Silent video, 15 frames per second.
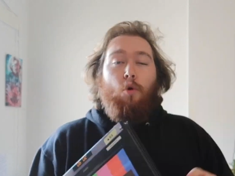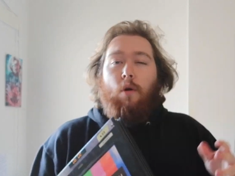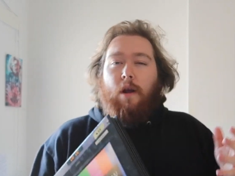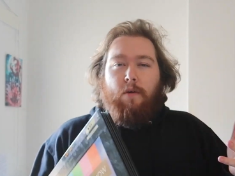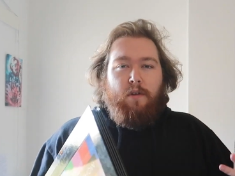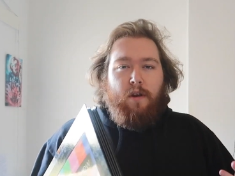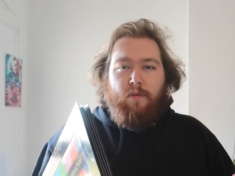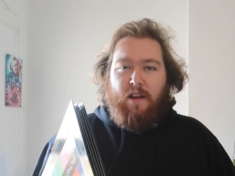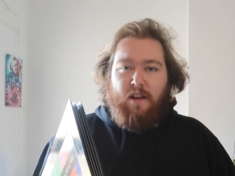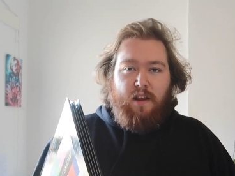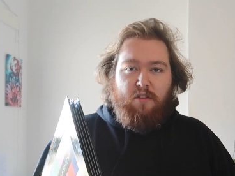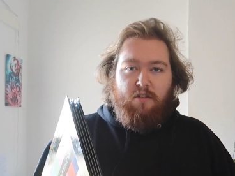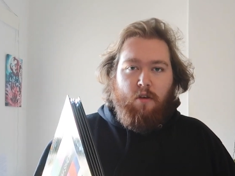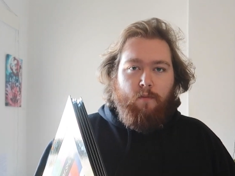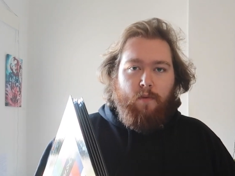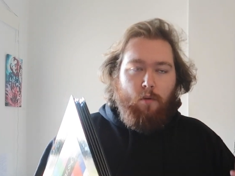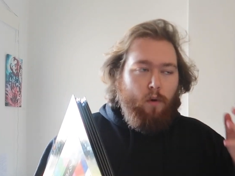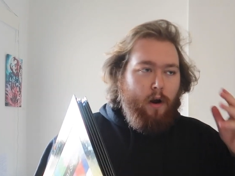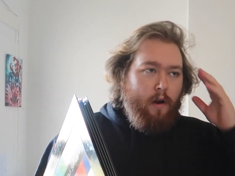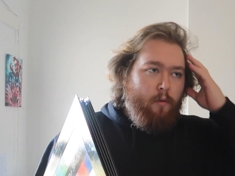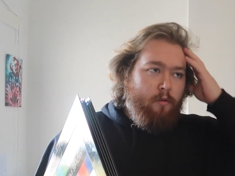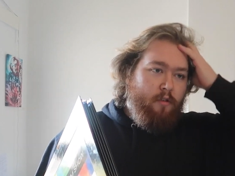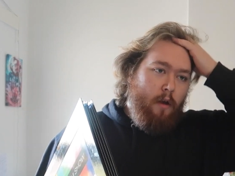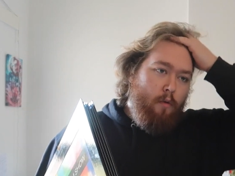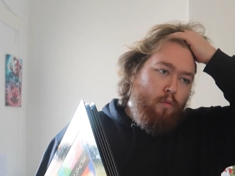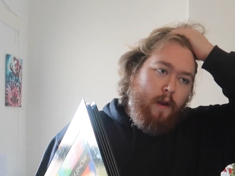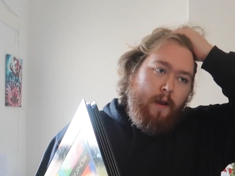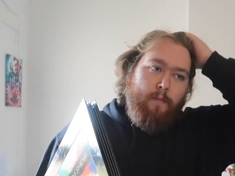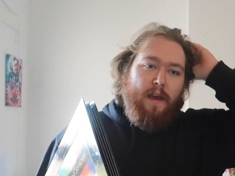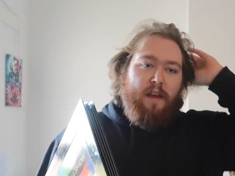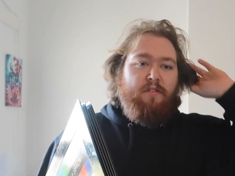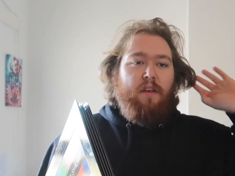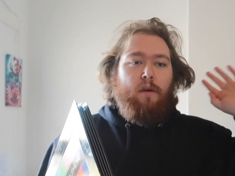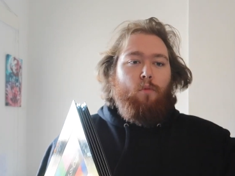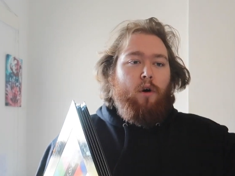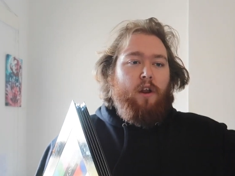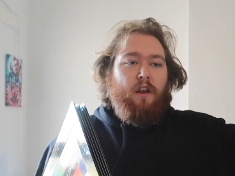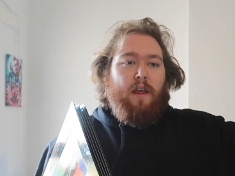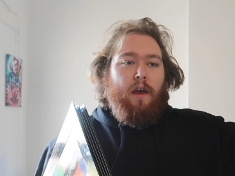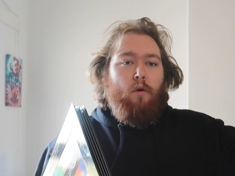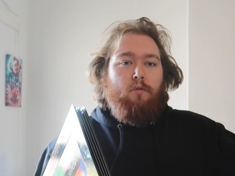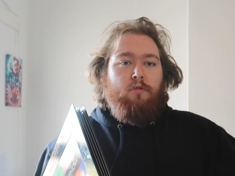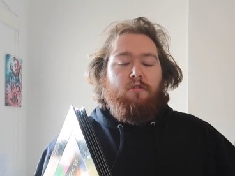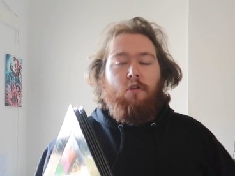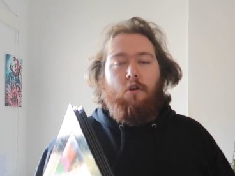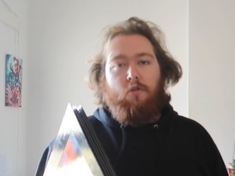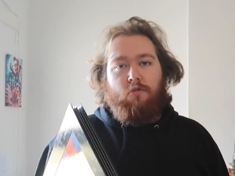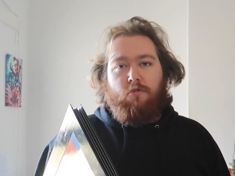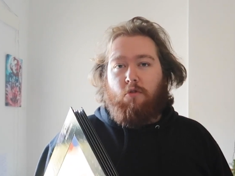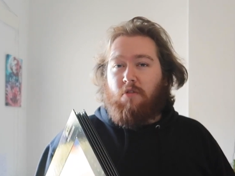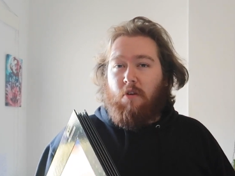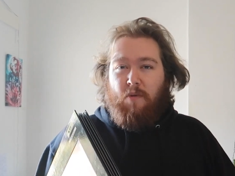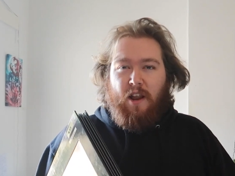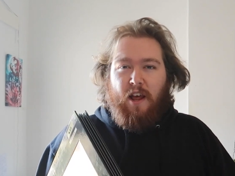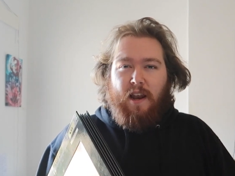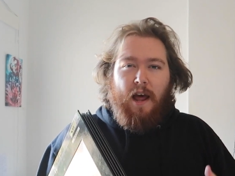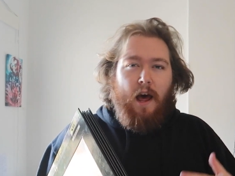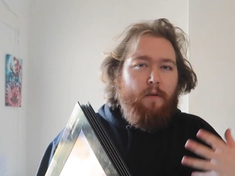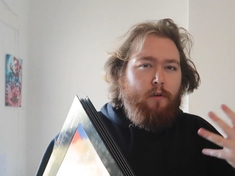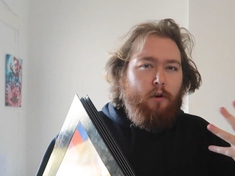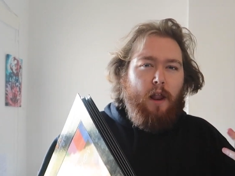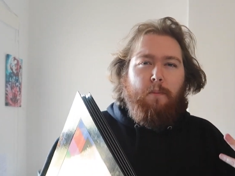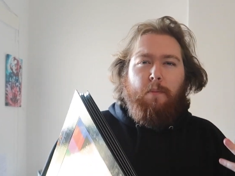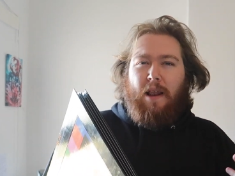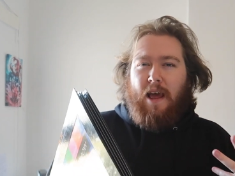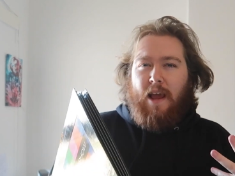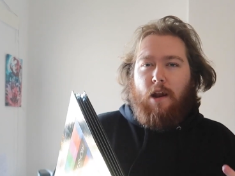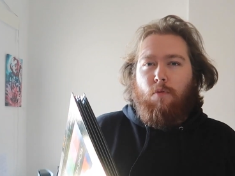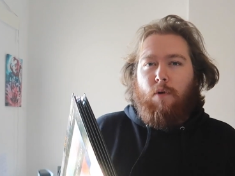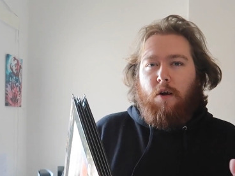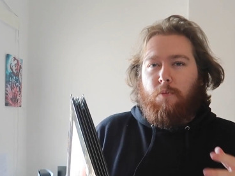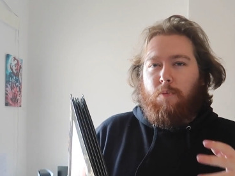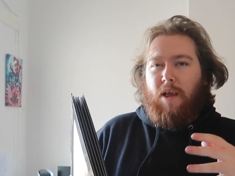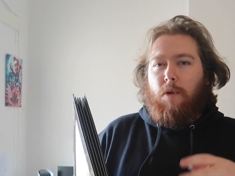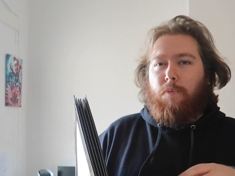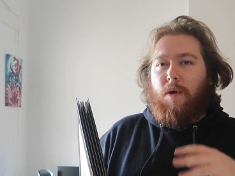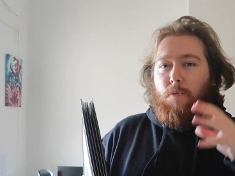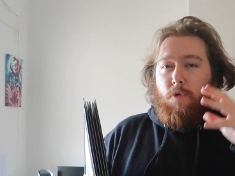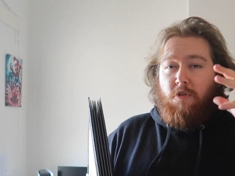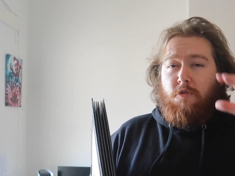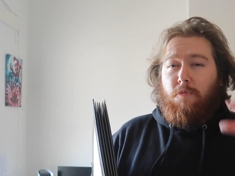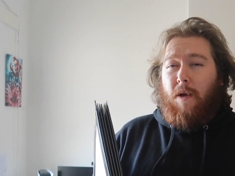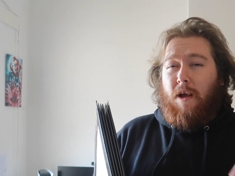Or even if he did something where he was like remixing one of the old songs or something like that. I feel like playing around being a bit more